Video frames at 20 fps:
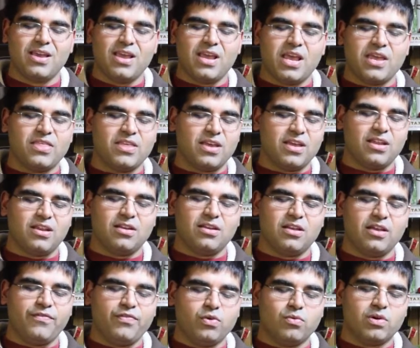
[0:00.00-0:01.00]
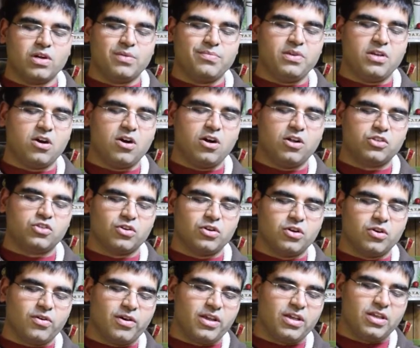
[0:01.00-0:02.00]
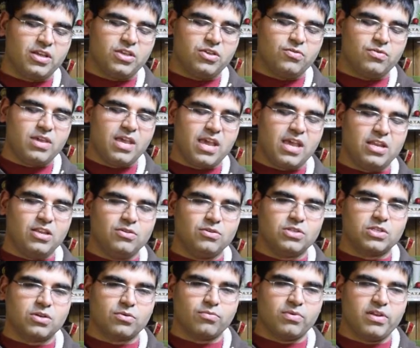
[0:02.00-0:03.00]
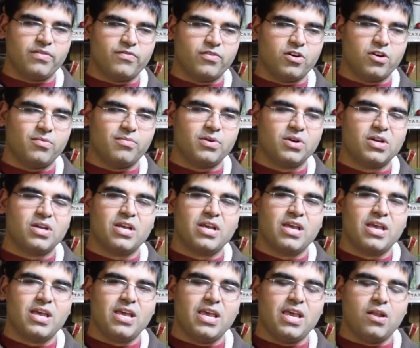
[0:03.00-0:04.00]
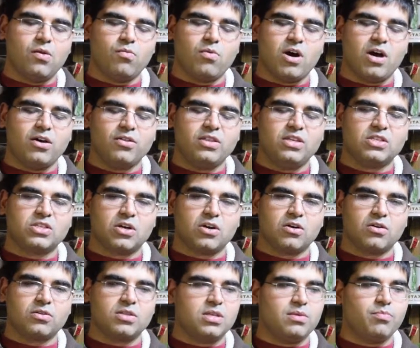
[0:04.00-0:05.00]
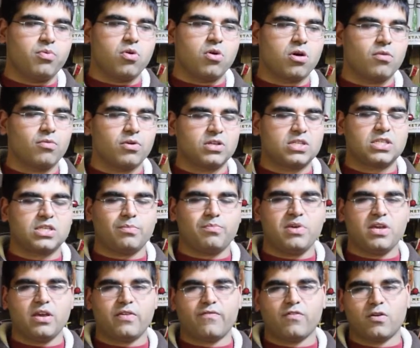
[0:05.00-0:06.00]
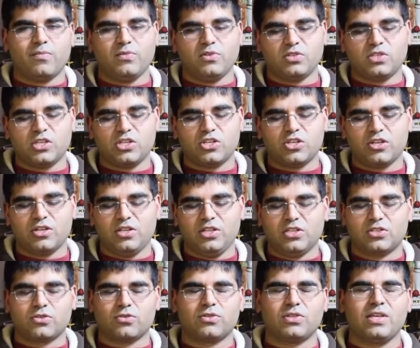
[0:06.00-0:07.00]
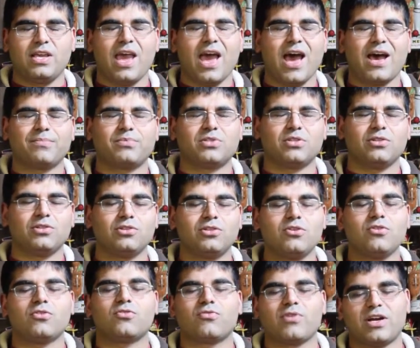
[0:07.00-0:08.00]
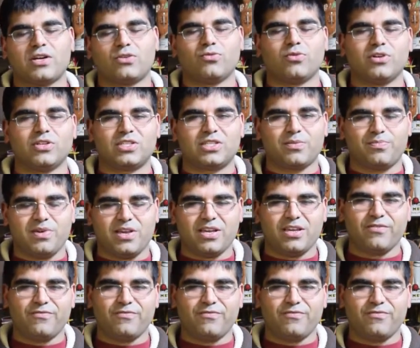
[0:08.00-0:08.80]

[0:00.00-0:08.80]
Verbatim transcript: And then if you want to be ultra annoying, you can use the reverb. And while these are the poor words to pick for a musician, these are the absolute correct words to pick